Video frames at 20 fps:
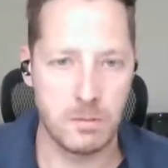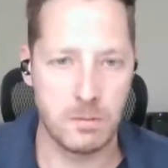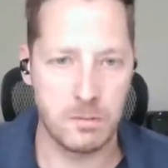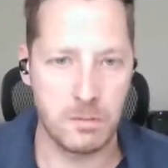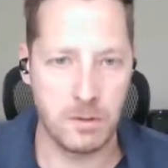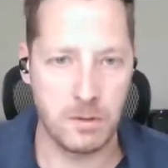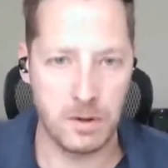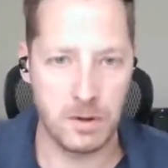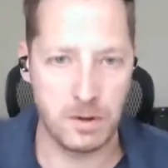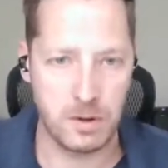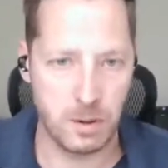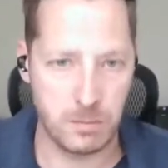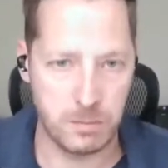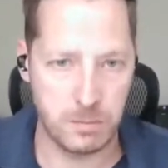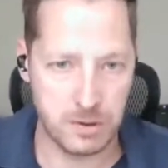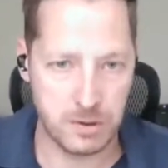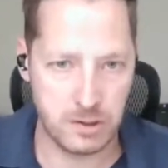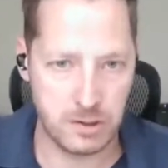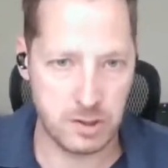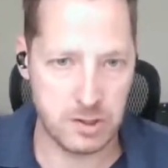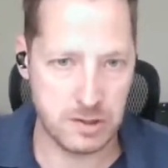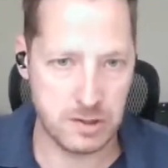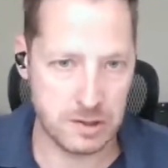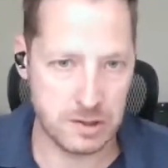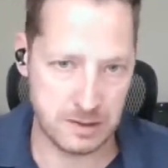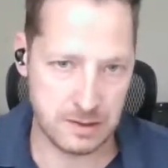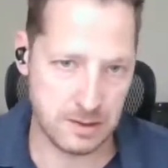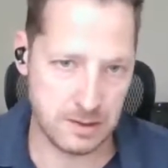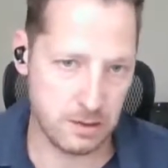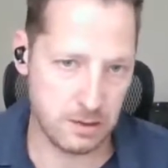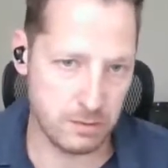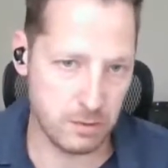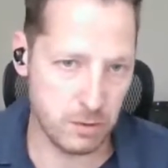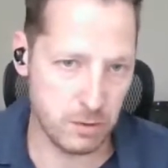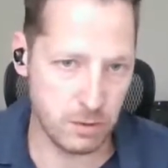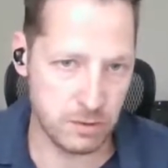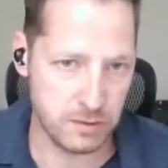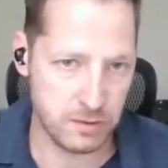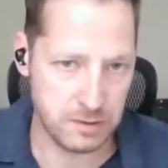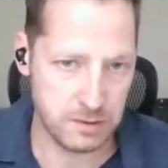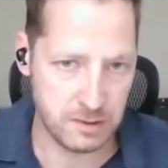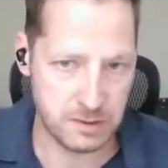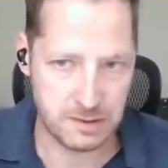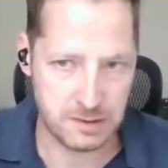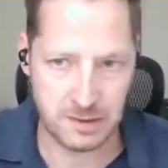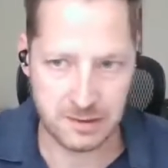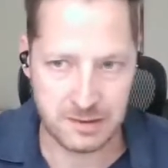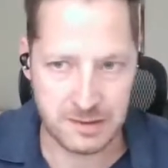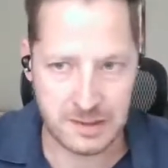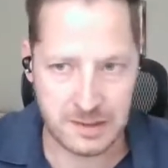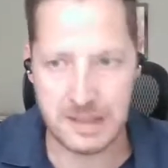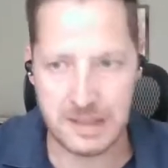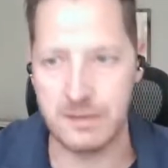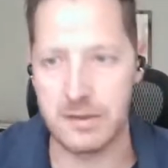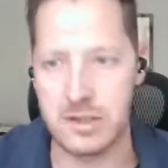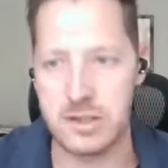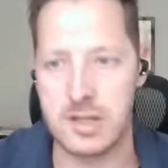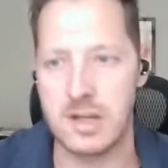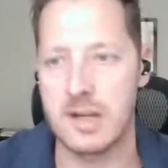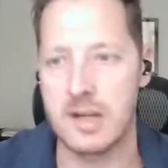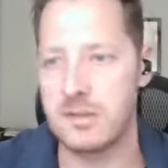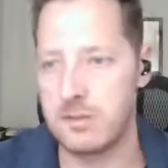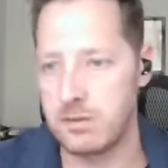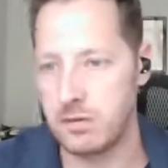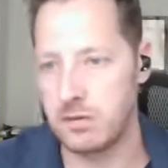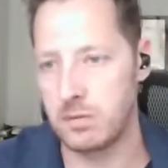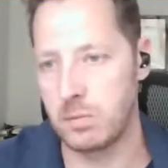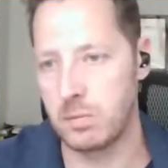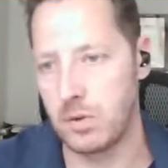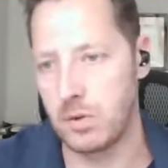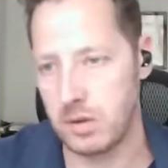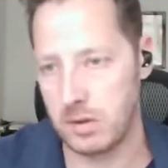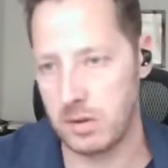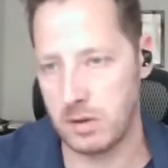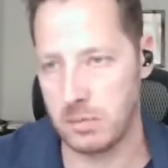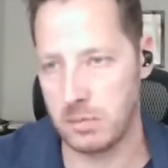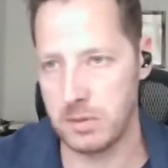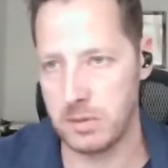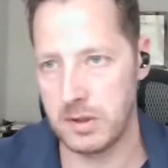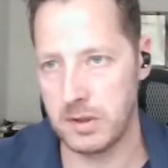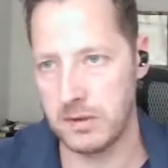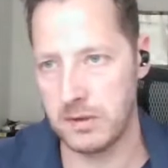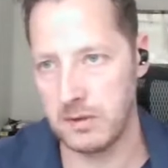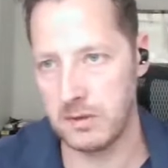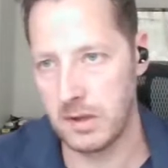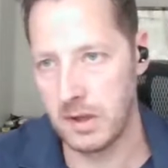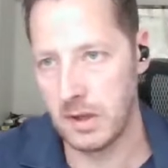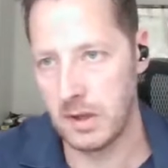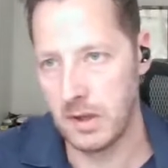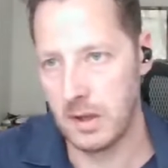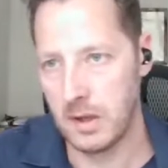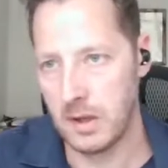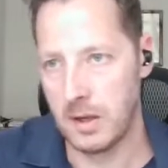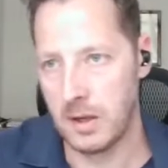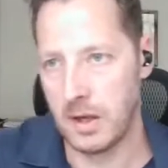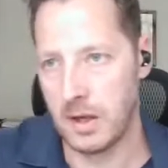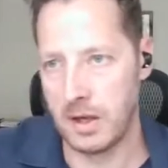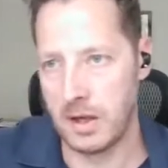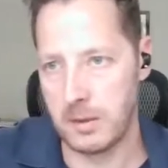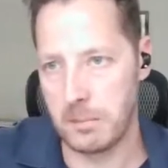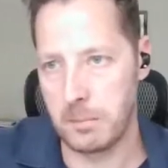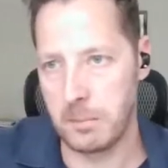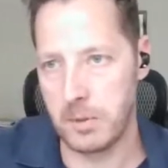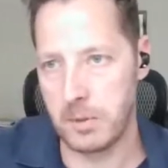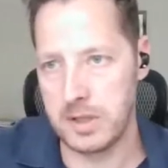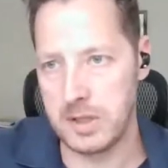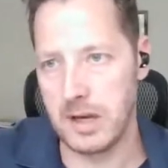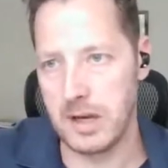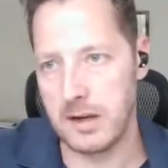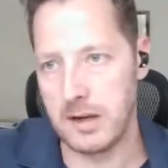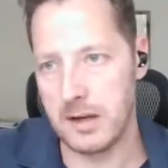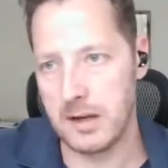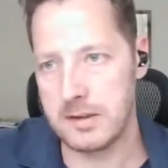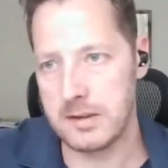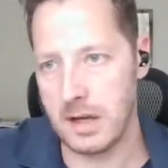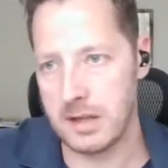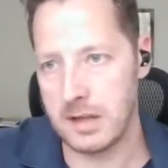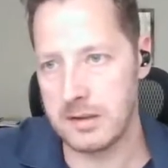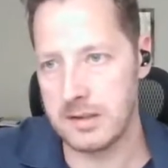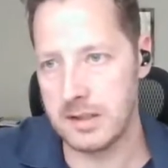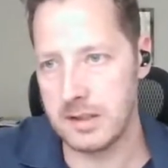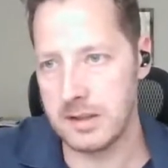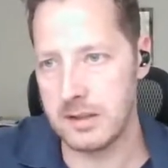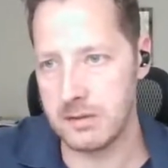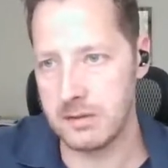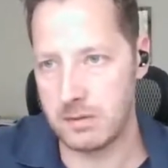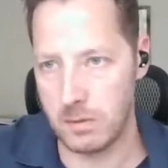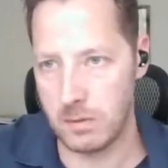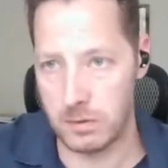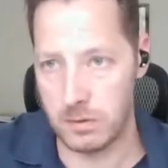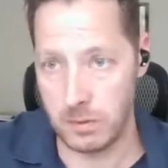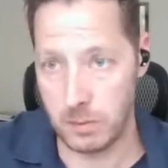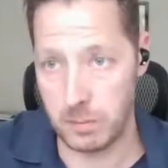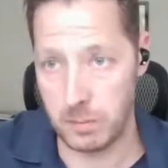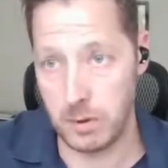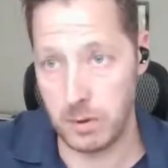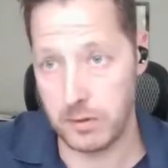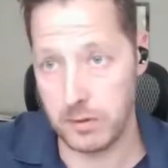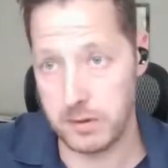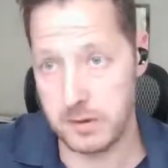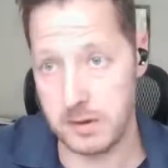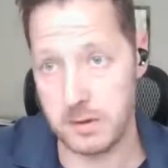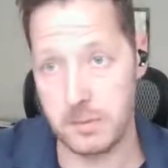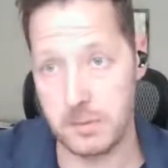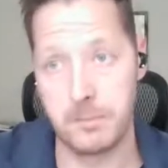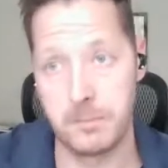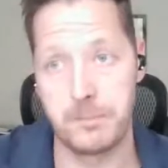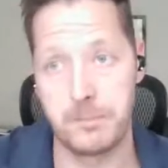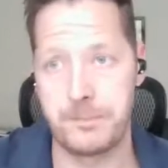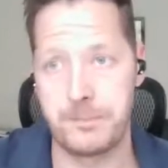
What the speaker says: competition that of course doesn't give a chance to smaller companies. But yeah, I think there's a role for both here.